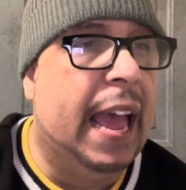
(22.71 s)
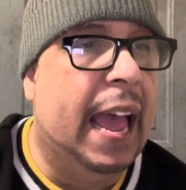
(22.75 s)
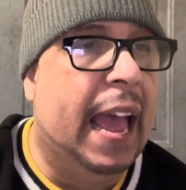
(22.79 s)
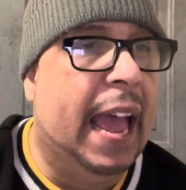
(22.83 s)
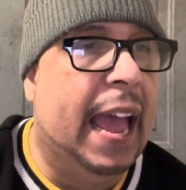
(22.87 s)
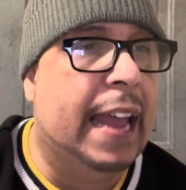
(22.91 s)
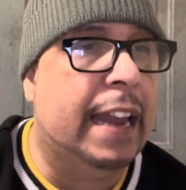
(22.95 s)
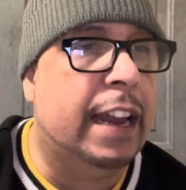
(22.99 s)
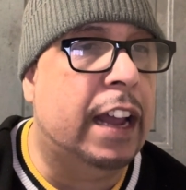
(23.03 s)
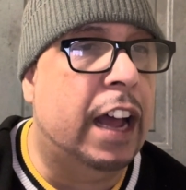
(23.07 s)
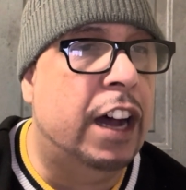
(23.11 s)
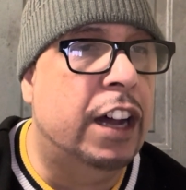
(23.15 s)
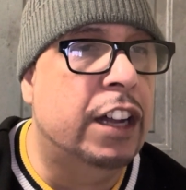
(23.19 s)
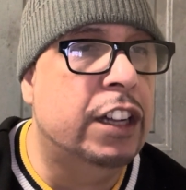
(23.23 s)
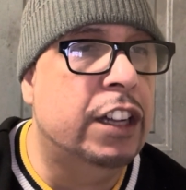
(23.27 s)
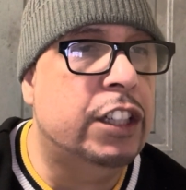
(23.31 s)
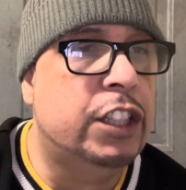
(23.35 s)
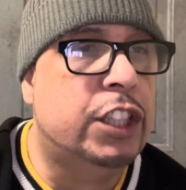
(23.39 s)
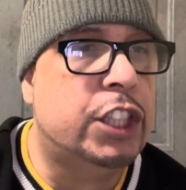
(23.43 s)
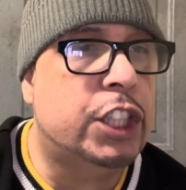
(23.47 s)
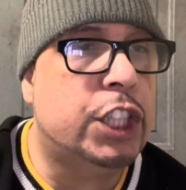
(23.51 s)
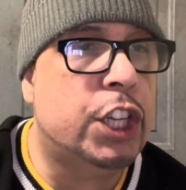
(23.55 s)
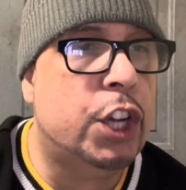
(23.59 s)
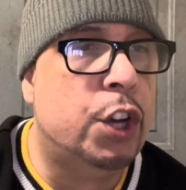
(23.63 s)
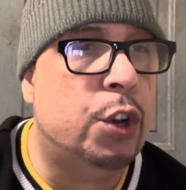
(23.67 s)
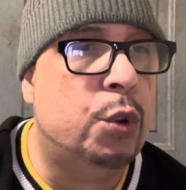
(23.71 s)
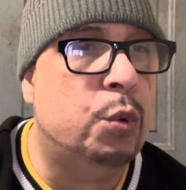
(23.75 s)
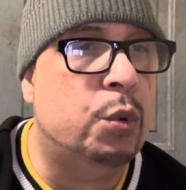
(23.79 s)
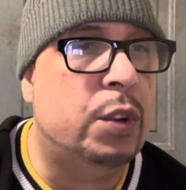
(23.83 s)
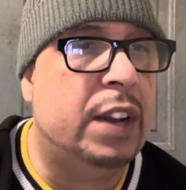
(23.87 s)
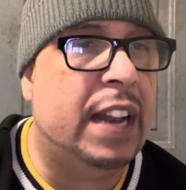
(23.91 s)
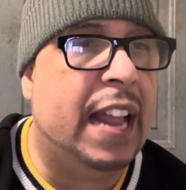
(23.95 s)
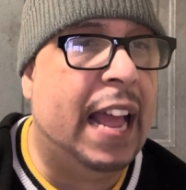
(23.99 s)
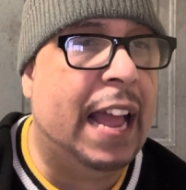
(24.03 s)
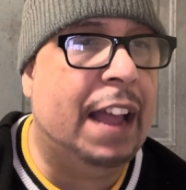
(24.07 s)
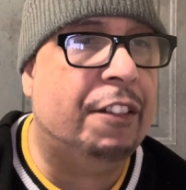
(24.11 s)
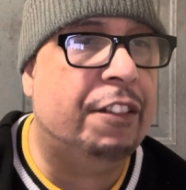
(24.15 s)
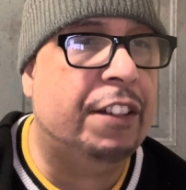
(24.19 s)
an untold
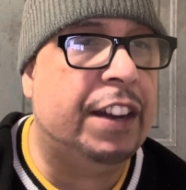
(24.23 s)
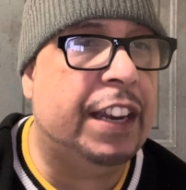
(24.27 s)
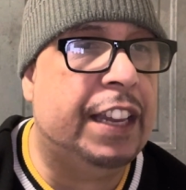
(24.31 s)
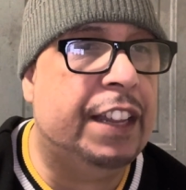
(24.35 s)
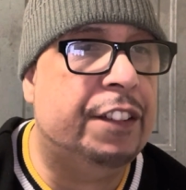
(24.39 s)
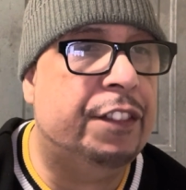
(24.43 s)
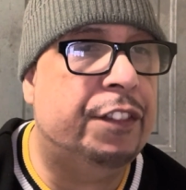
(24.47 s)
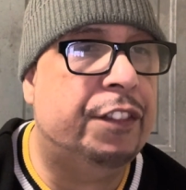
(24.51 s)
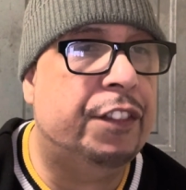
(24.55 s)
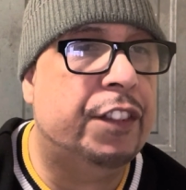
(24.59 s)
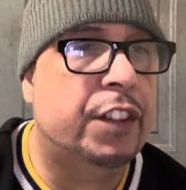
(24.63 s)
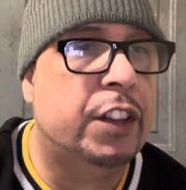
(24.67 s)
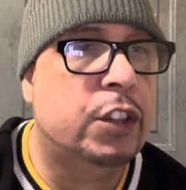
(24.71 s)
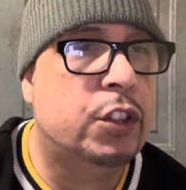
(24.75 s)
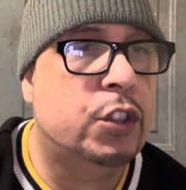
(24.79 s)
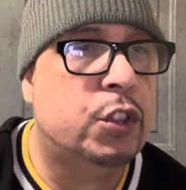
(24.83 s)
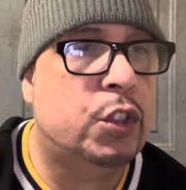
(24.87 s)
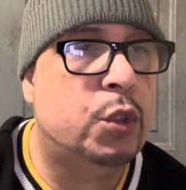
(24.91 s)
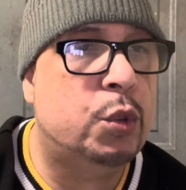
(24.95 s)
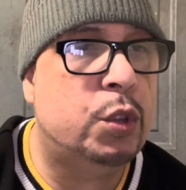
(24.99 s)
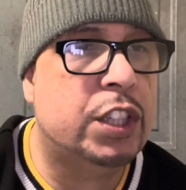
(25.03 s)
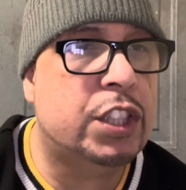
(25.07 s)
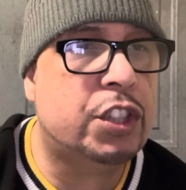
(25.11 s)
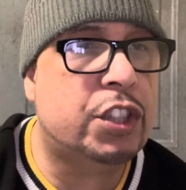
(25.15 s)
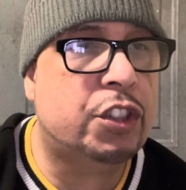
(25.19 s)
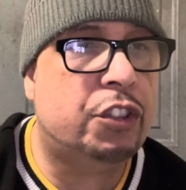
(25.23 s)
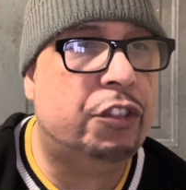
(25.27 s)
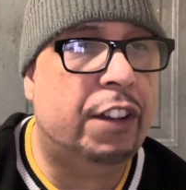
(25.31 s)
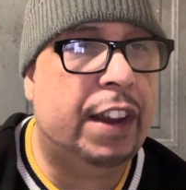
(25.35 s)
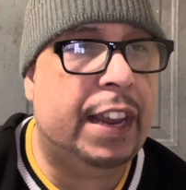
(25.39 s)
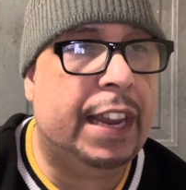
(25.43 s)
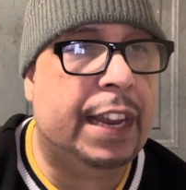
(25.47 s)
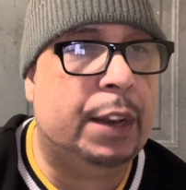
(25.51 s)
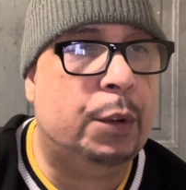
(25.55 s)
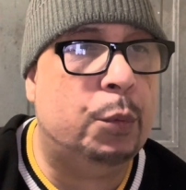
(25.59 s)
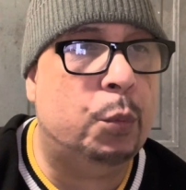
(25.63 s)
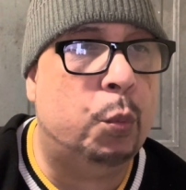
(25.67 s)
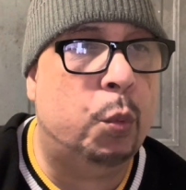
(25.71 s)
narrative to the
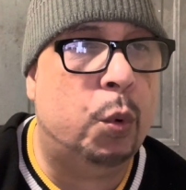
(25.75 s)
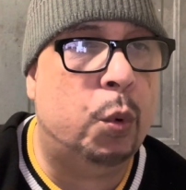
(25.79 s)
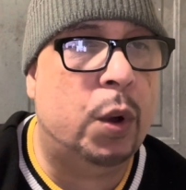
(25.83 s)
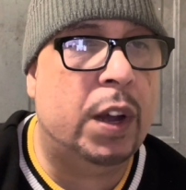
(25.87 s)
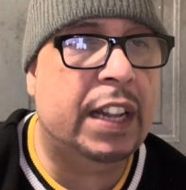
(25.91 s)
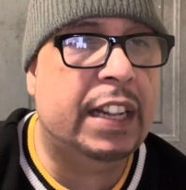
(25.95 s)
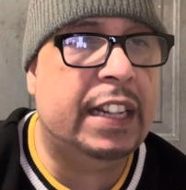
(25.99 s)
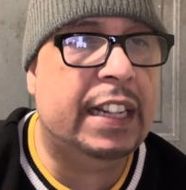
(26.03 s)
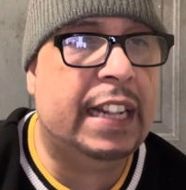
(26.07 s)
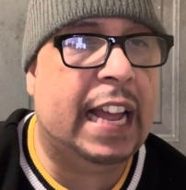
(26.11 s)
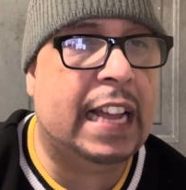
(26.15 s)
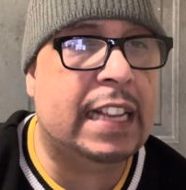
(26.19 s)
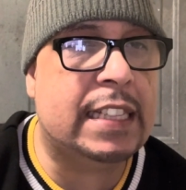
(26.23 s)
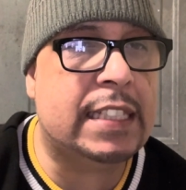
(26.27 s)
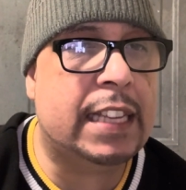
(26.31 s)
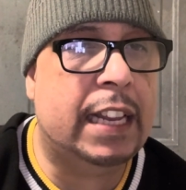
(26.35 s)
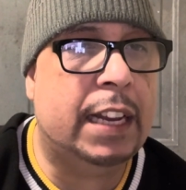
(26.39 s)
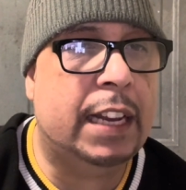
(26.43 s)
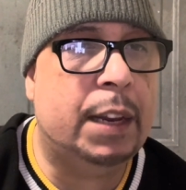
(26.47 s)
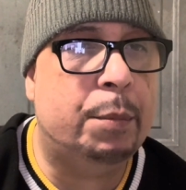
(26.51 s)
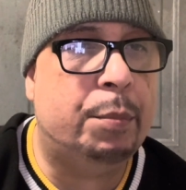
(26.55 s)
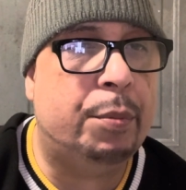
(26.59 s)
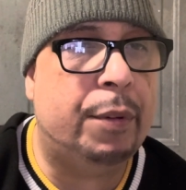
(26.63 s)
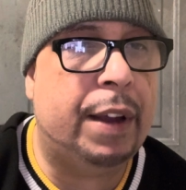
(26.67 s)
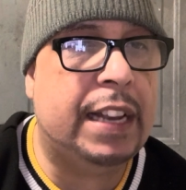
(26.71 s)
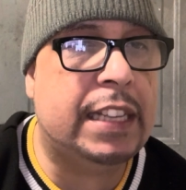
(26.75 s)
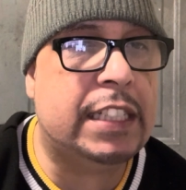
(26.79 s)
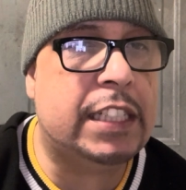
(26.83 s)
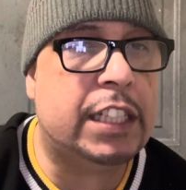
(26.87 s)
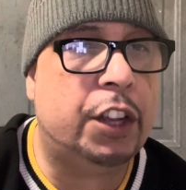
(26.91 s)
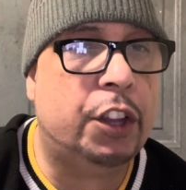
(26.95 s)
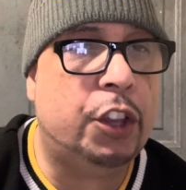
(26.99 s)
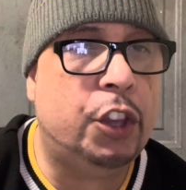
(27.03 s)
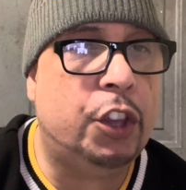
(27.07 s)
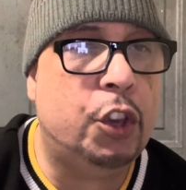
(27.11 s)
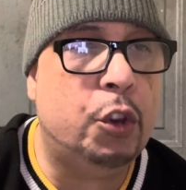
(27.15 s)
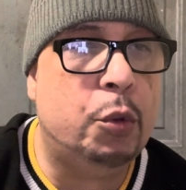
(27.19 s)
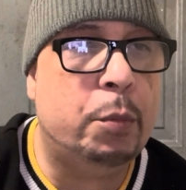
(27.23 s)
screen, one that celebrates
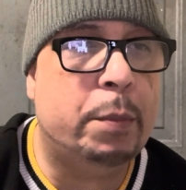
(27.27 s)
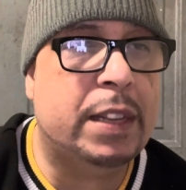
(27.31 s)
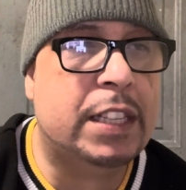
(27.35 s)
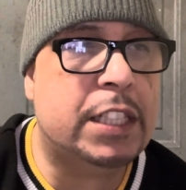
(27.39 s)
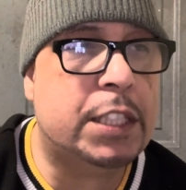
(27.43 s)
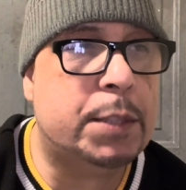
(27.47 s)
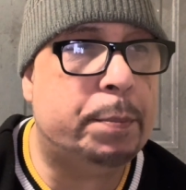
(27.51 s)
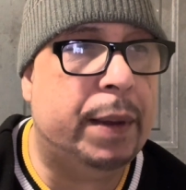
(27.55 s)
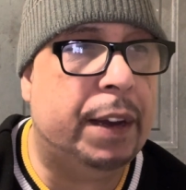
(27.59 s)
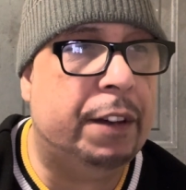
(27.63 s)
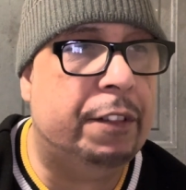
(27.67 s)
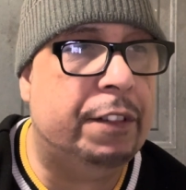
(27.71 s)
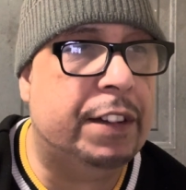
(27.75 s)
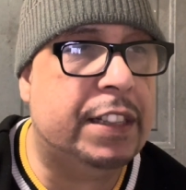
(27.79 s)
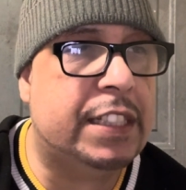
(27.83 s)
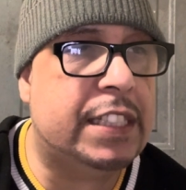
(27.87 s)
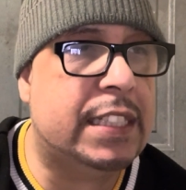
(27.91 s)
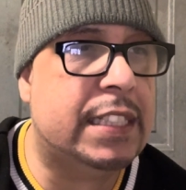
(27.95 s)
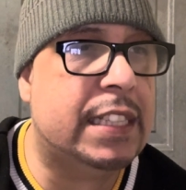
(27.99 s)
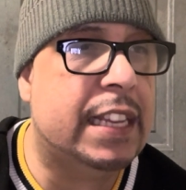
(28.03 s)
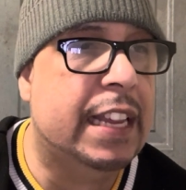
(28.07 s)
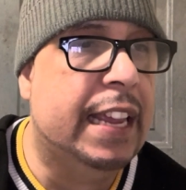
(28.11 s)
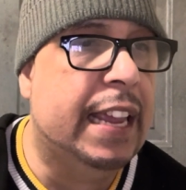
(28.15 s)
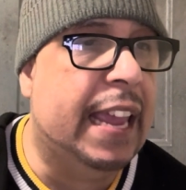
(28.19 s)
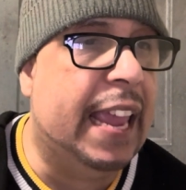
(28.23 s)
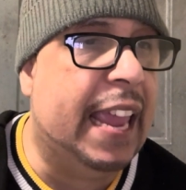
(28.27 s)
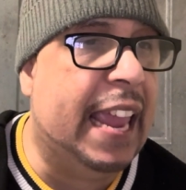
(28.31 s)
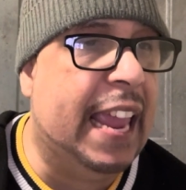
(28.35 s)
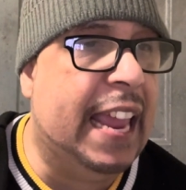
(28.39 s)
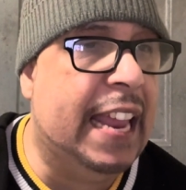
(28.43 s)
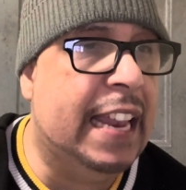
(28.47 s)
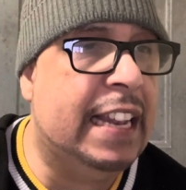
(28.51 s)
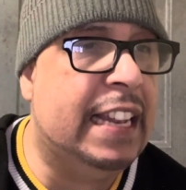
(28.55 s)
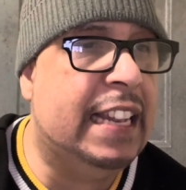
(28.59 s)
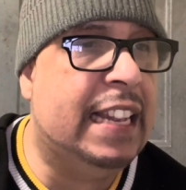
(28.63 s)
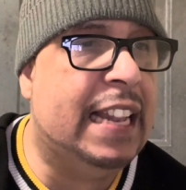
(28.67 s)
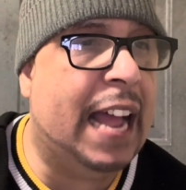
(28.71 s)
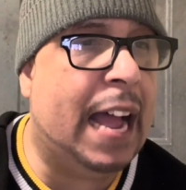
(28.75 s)
the human spirit's
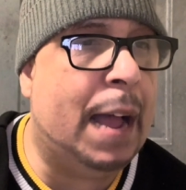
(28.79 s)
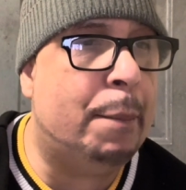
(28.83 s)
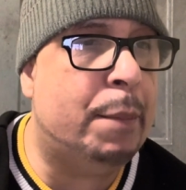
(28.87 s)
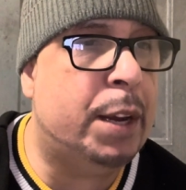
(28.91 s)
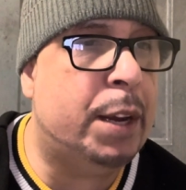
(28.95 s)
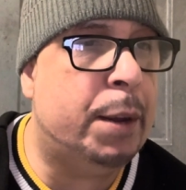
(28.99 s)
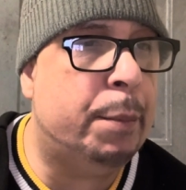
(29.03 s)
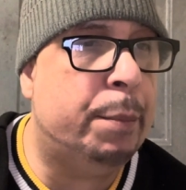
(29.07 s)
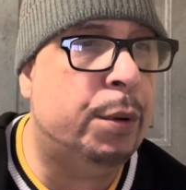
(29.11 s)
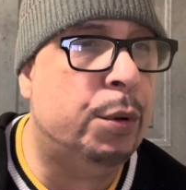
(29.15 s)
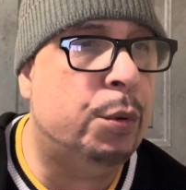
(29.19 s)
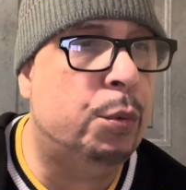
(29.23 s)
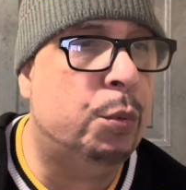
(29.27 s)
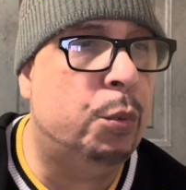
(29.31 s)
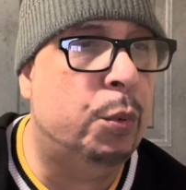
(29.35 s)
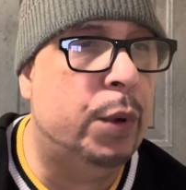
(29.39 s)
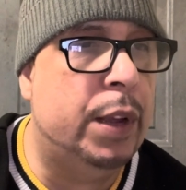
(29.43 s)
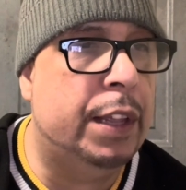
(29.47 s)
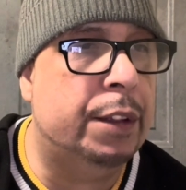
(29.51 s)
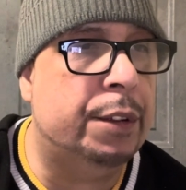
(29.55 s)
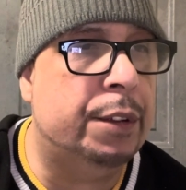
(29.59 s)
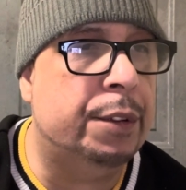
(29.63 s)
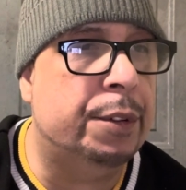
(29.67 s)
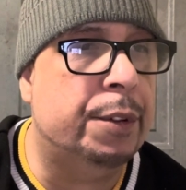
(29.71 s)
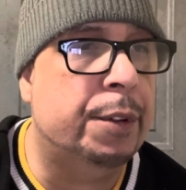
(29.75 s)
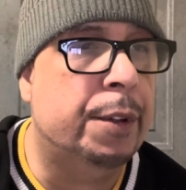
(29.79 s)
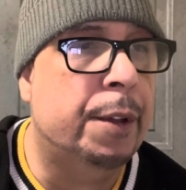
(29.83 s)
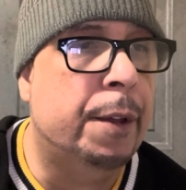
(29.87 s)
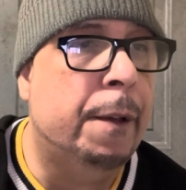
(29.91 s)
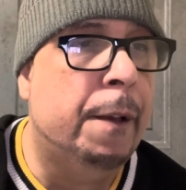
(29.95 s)
indomitable will.